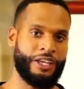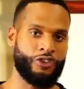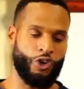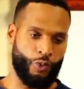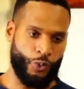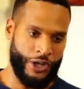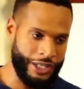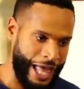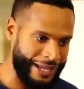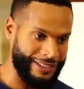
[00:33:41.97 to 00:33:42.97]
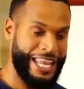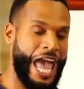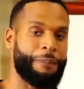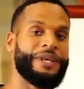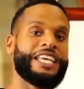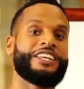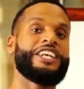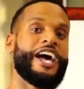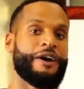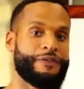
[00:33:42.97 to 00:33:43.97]
to realize, and happening
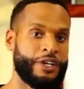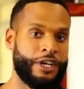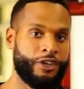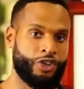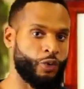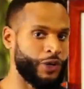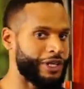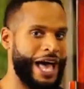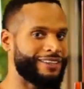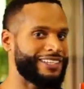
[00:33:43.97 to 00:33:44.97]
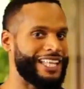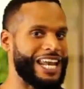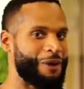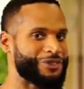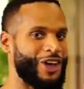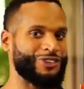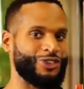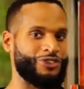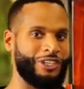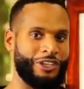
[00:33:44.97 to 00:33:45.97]
enough to realizing that I was
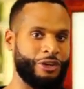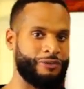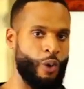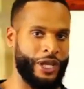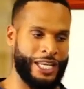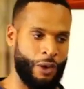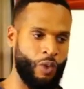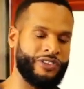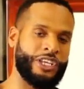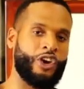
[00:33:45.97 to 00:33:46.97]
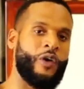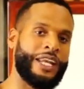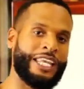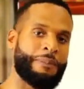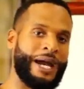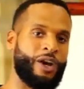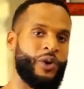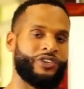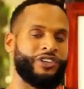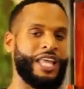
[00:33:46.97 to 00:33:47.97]
also still in a void and I wasn't going to get my
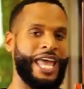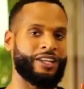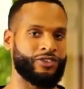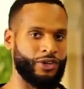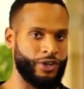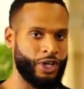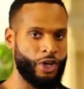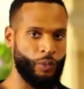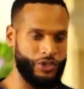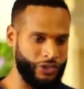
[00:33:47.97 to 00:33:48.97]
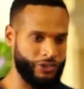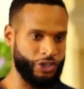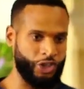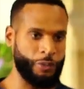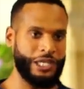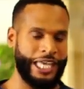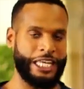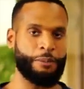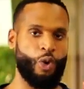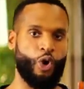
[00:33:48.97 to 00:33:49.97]
question answered with just
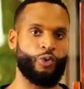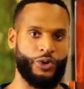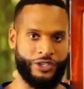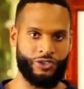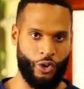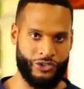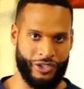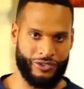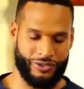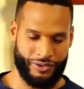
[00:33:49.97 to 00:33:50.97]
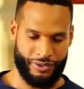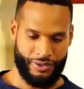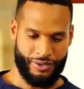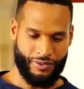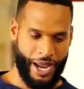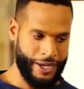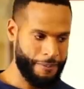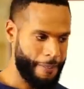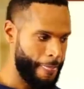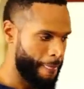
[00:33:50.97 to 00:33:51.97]
accumulating more resources, right?
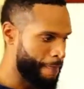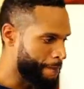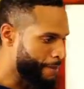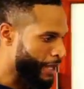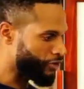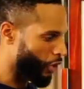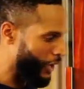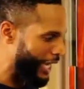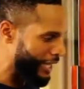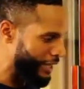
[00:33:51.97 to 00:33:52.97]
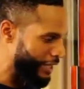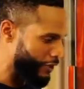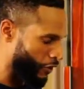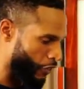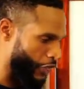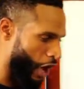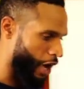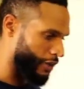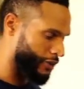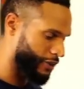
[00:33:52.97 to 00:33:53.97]
And so in this
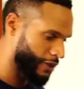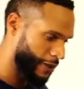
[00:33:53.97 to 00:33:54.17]
thought,